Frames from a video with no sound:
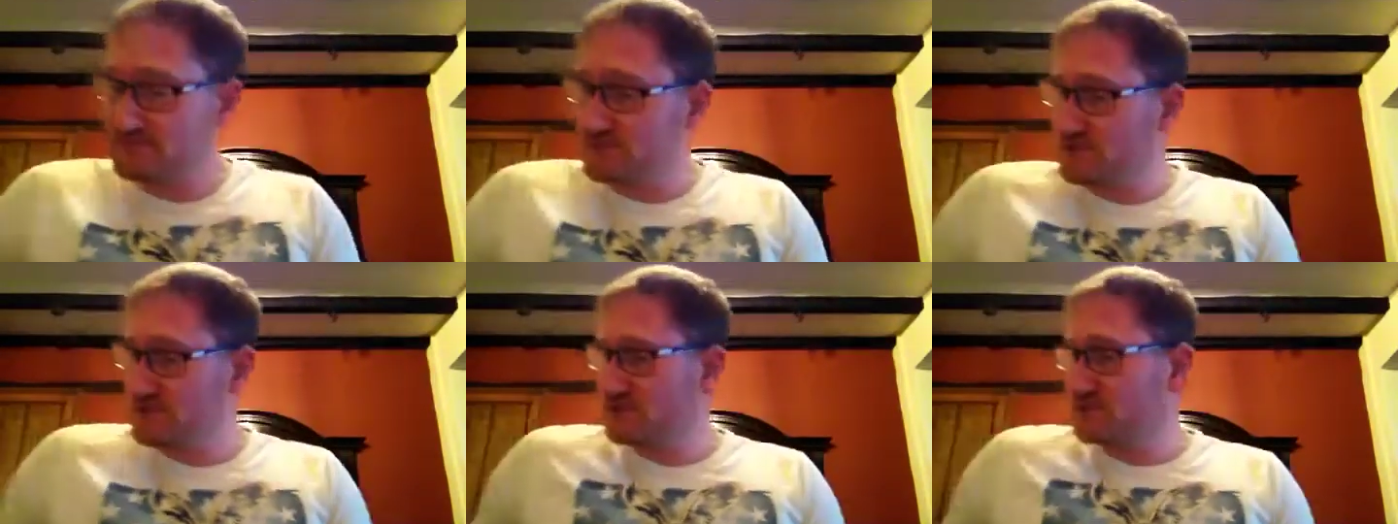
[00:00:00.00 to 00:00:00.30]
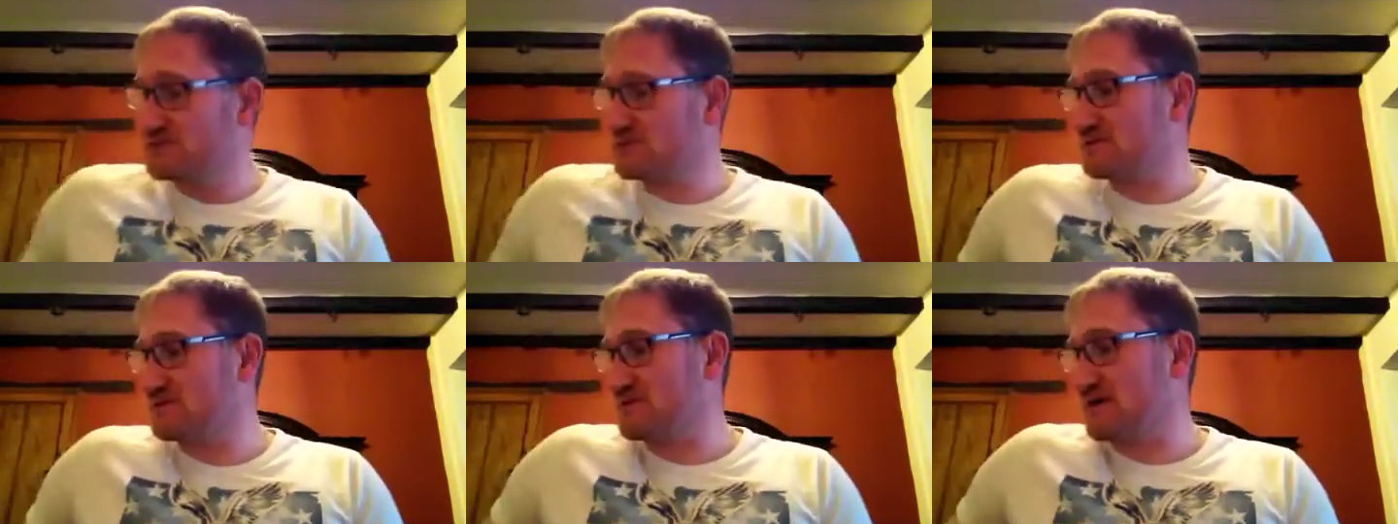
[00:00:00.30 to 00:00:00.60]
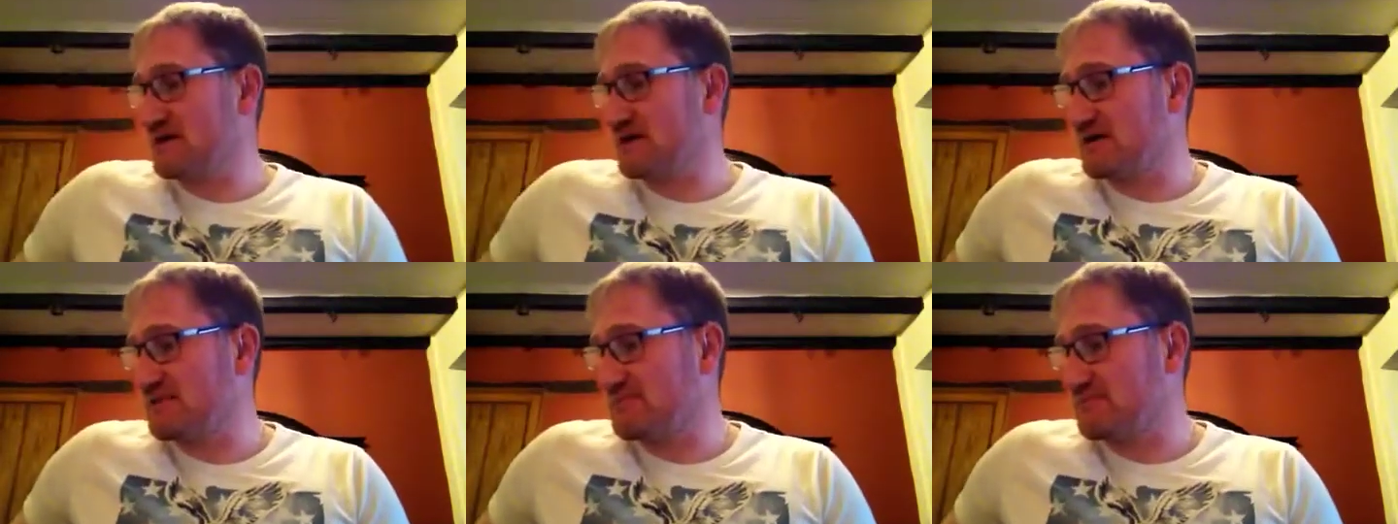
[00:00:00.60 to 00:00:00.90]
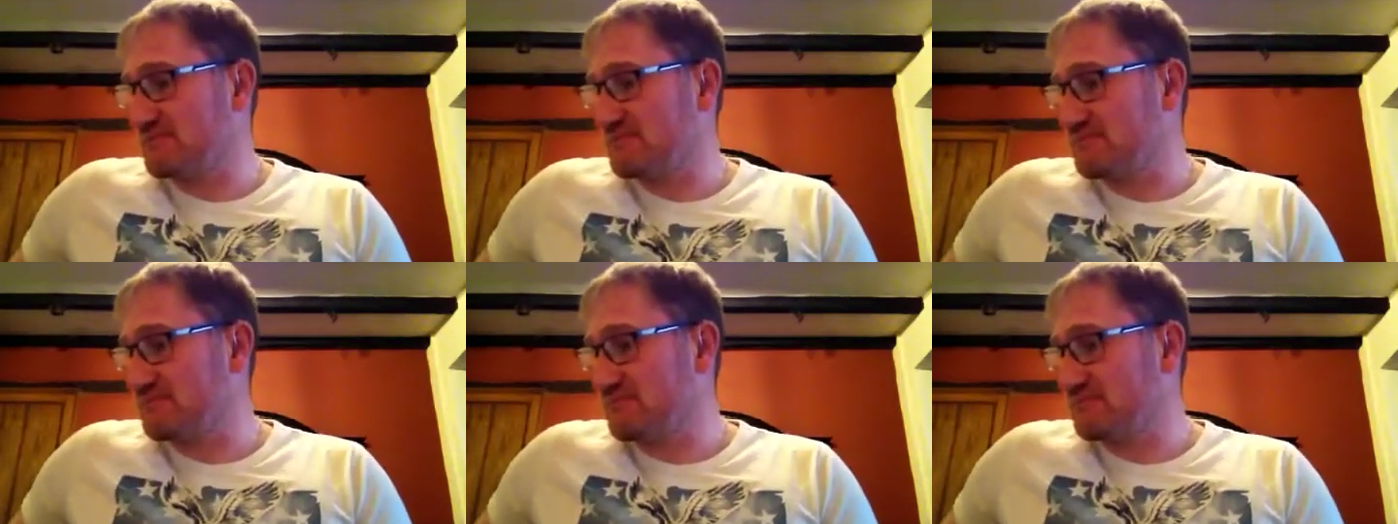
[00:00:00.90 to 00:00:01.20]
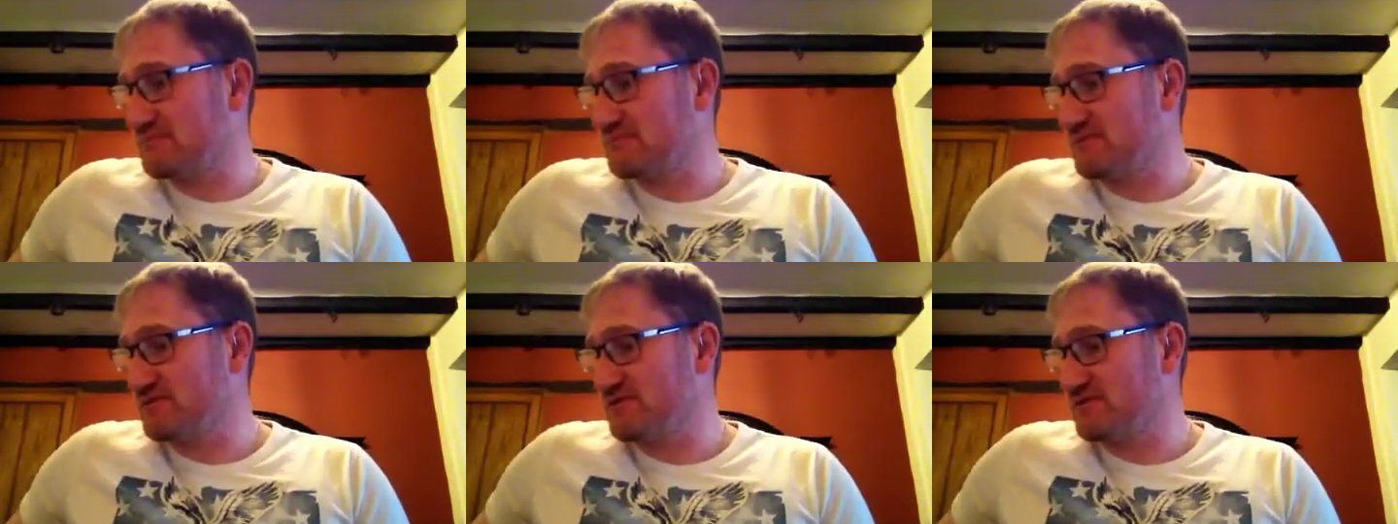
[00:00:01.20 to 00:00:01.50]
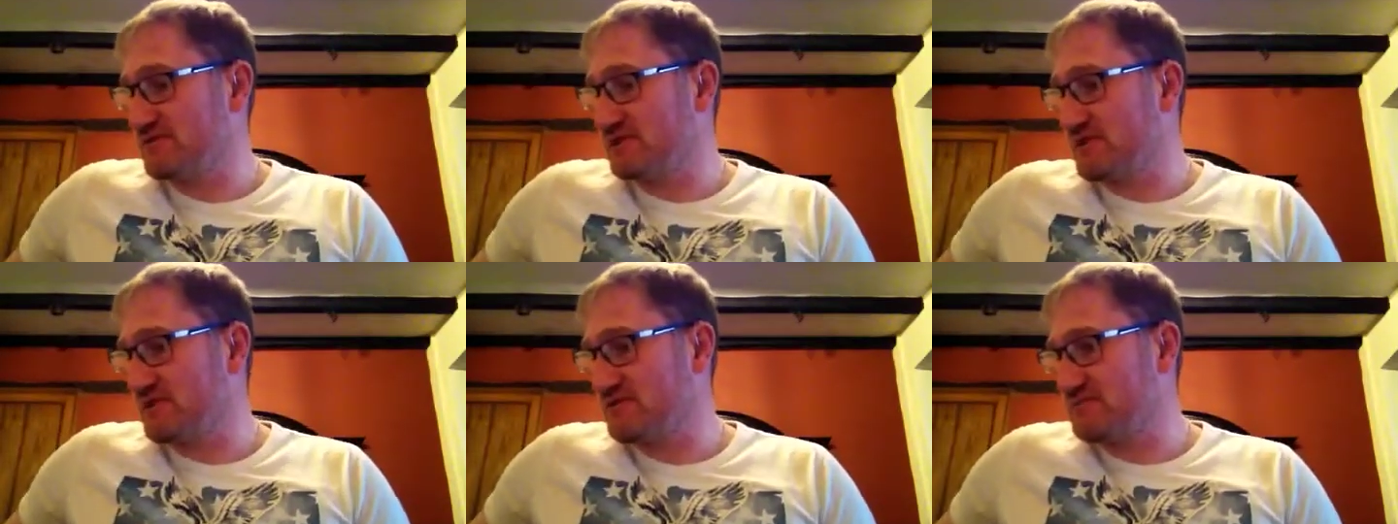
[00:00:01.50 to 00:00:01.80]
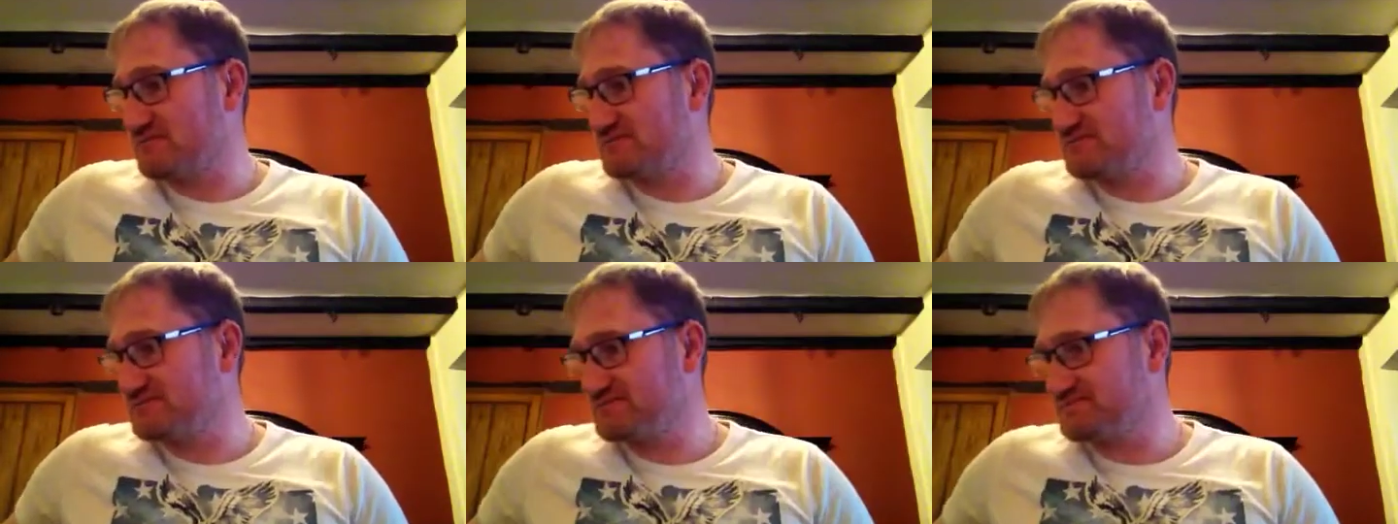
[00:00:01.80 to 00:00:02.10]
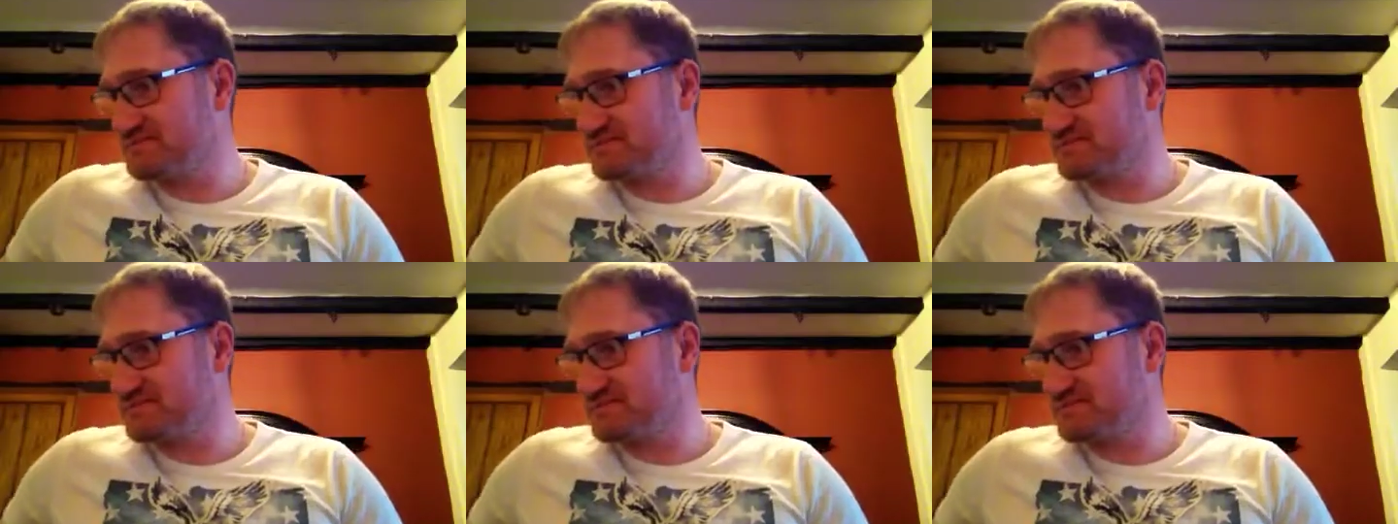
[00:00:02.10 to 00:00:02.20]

just moving on,